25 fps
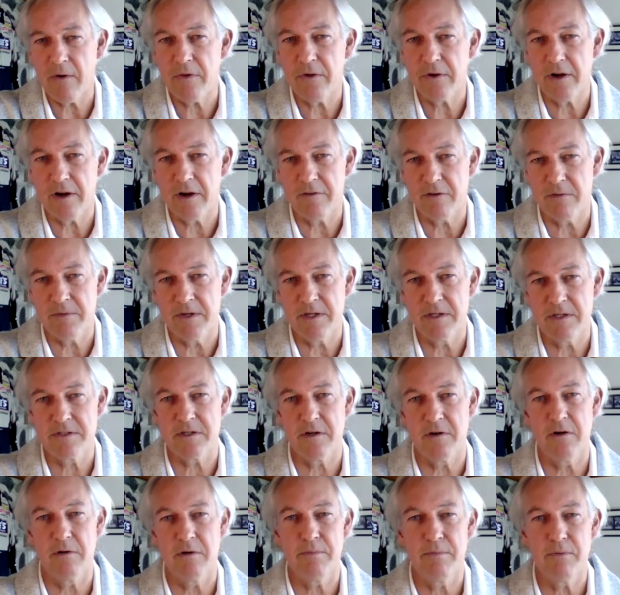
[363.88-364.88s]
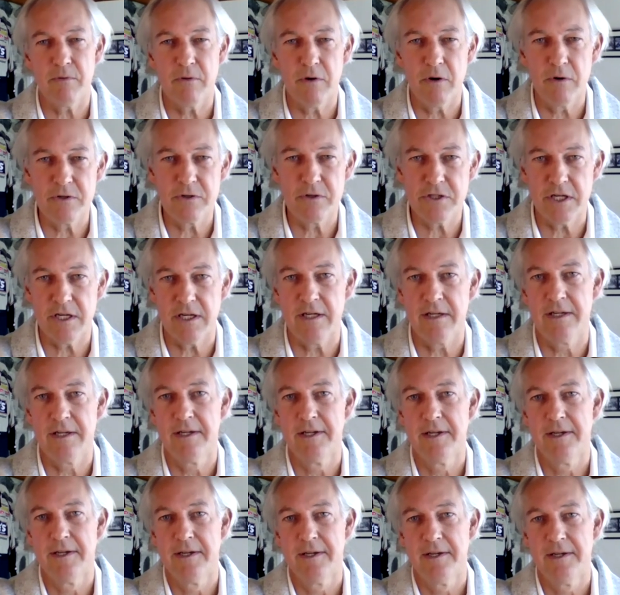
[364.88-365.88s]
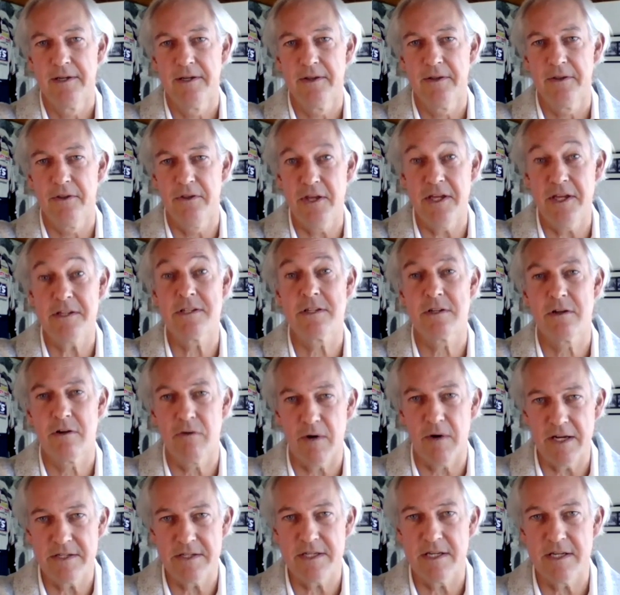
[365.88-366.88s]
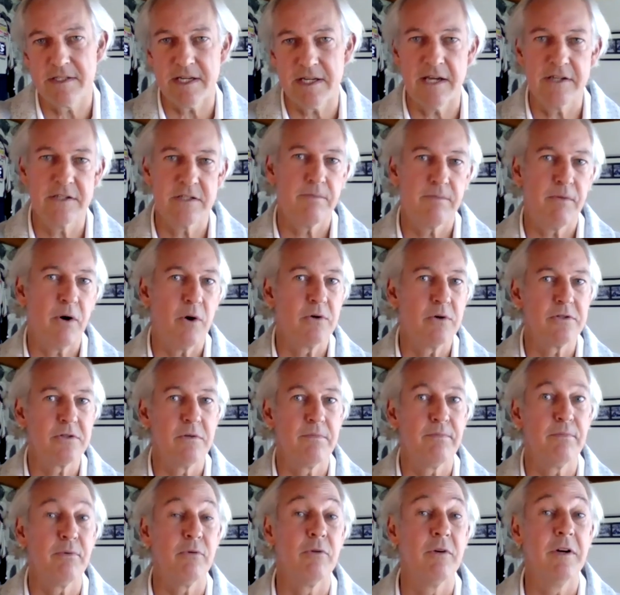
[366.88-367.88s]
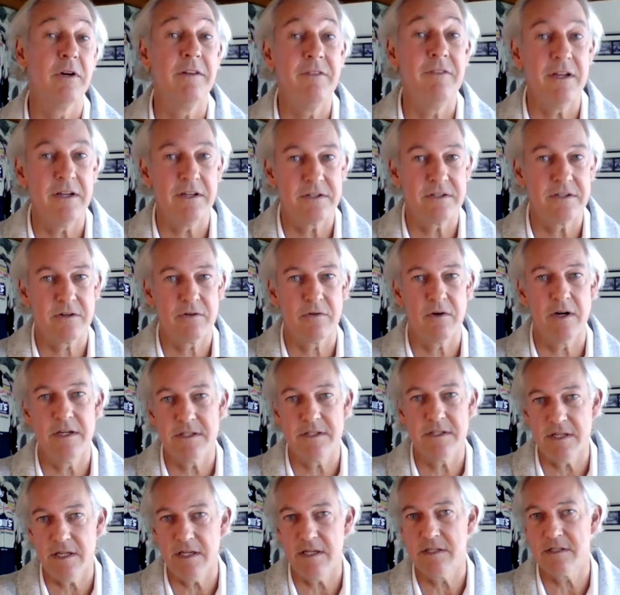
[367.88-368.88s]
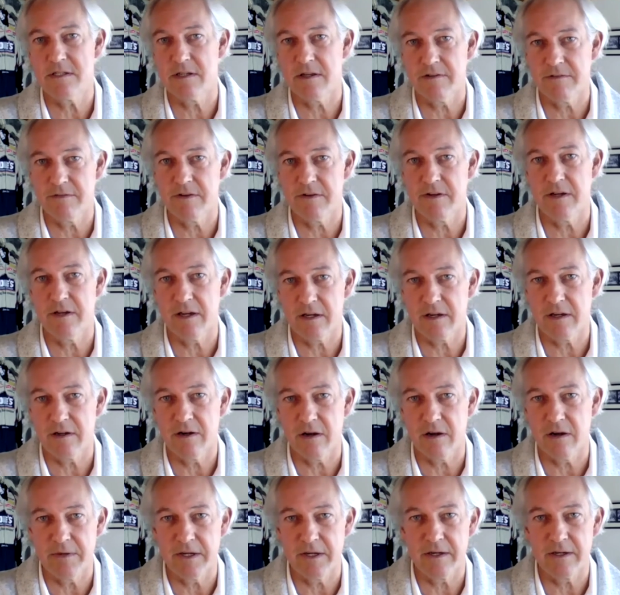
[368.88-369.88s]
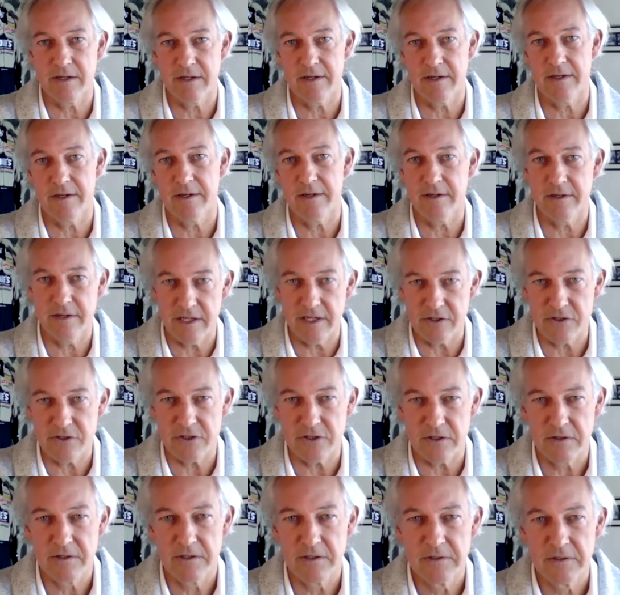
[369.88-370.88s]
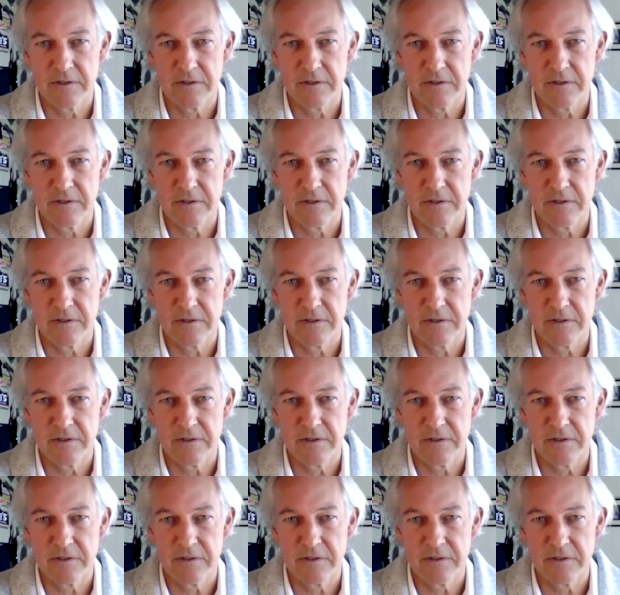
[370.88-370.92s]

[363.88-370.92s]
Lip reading: the governments are approaching this crisis as opposed to previous crises of an economic nature.